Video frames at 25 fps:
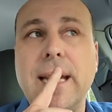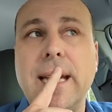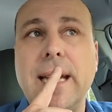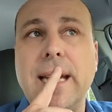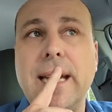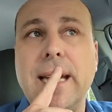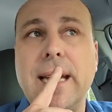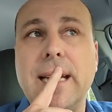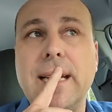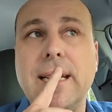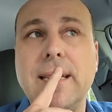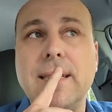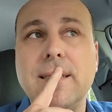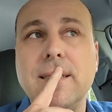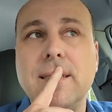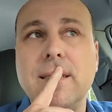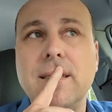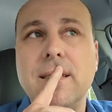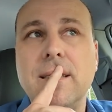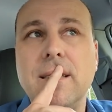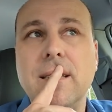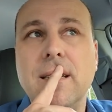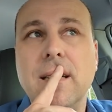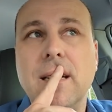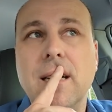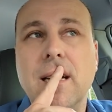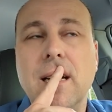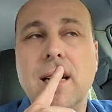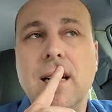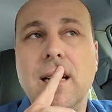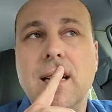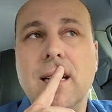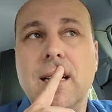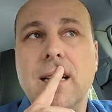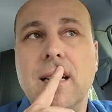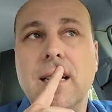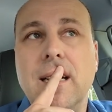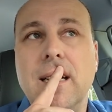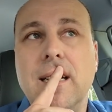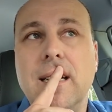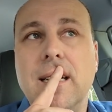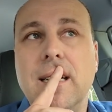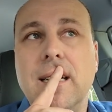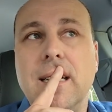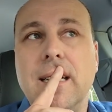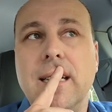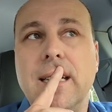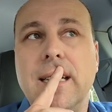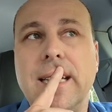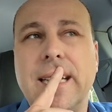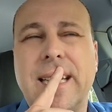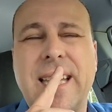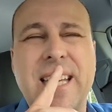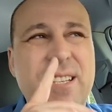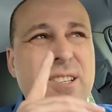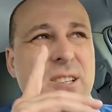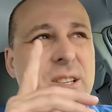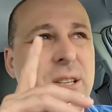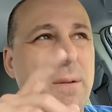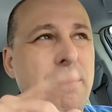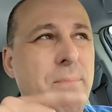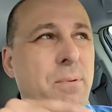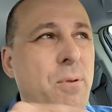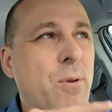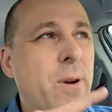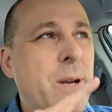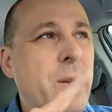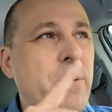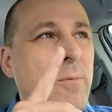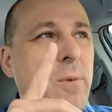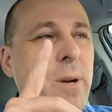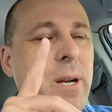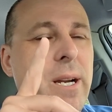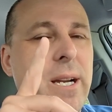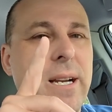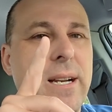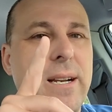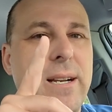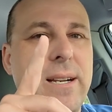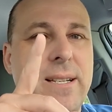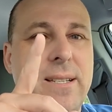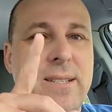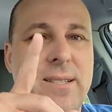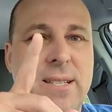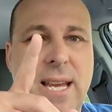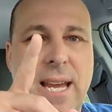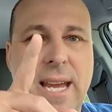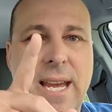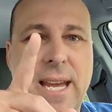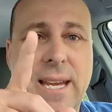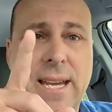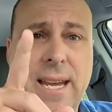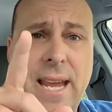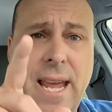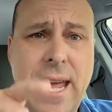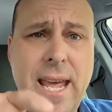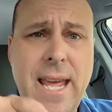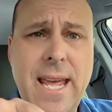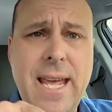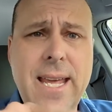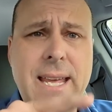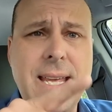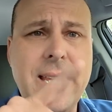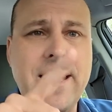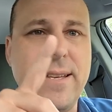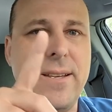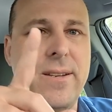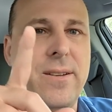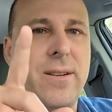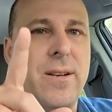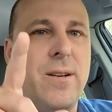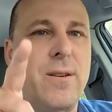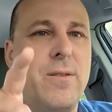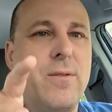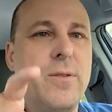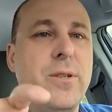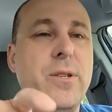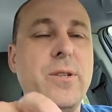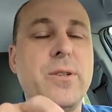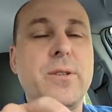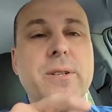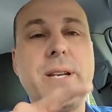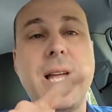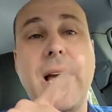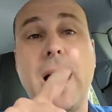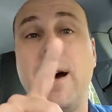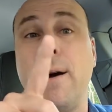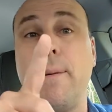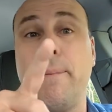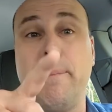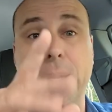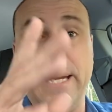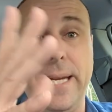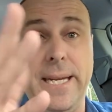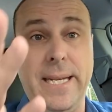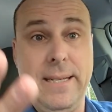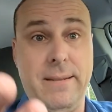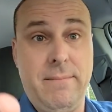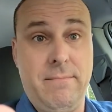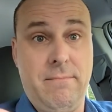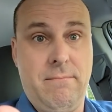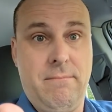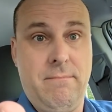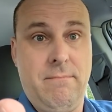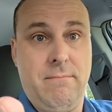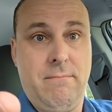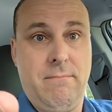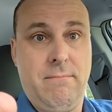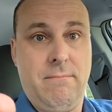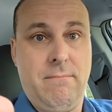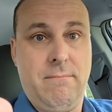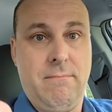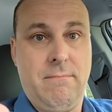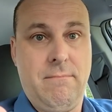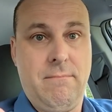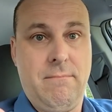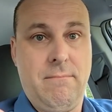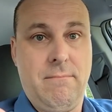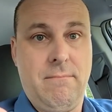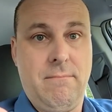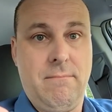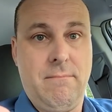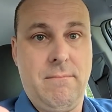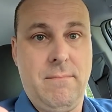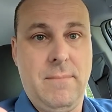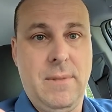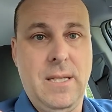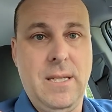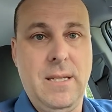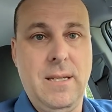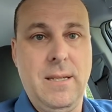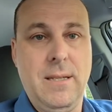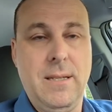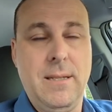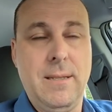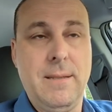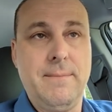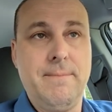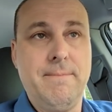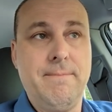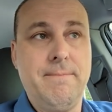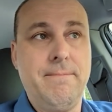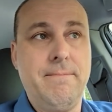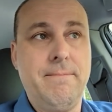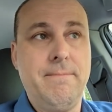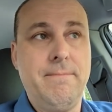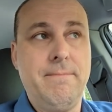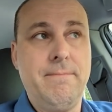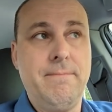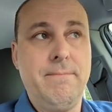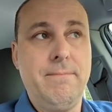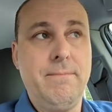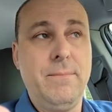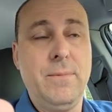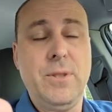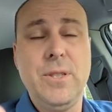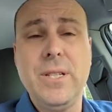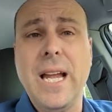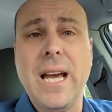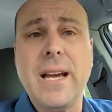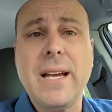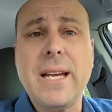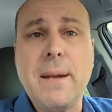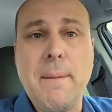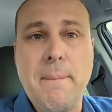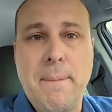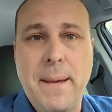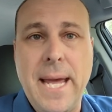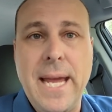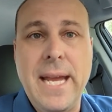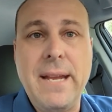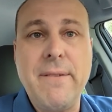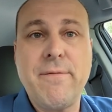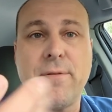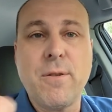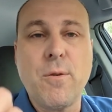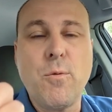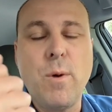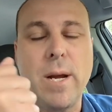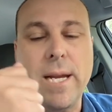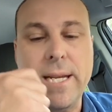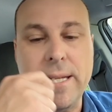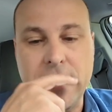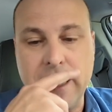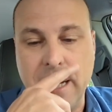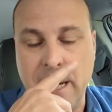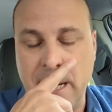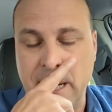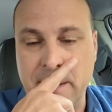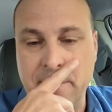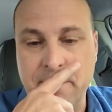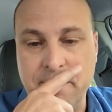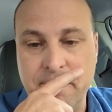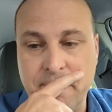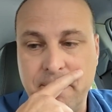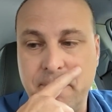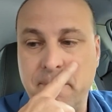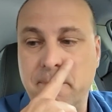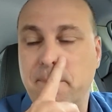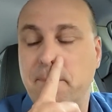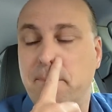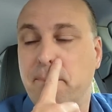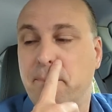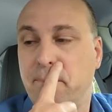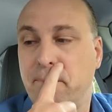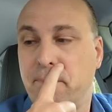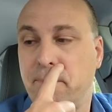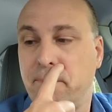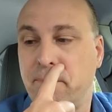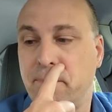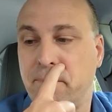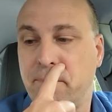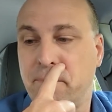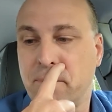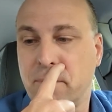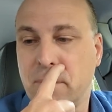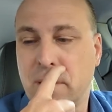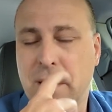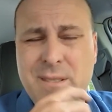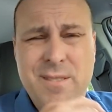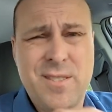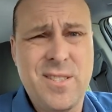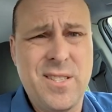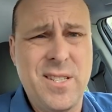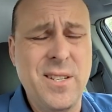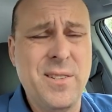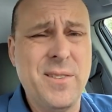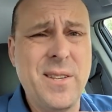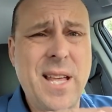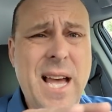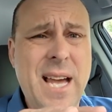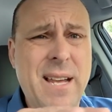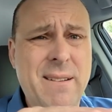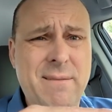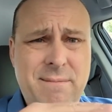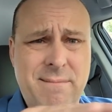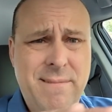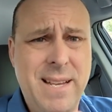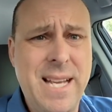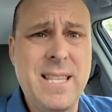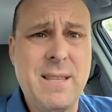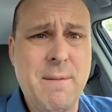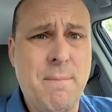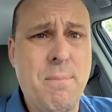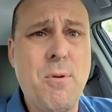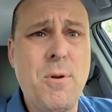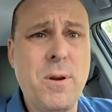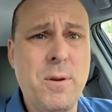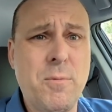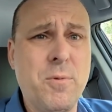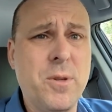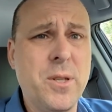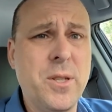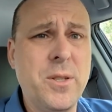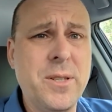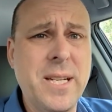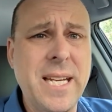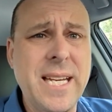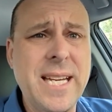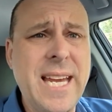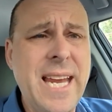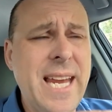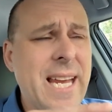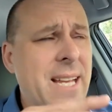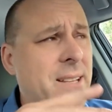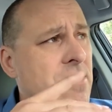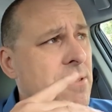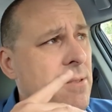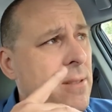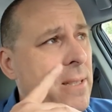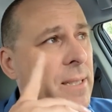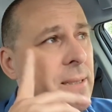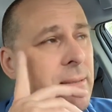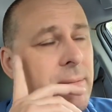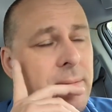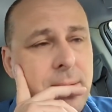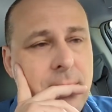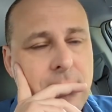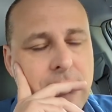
And it gets to the point where it's saying, hey, you know, you're now being um, you're not getting paid for wait time. Still not at the point where you can cancel it.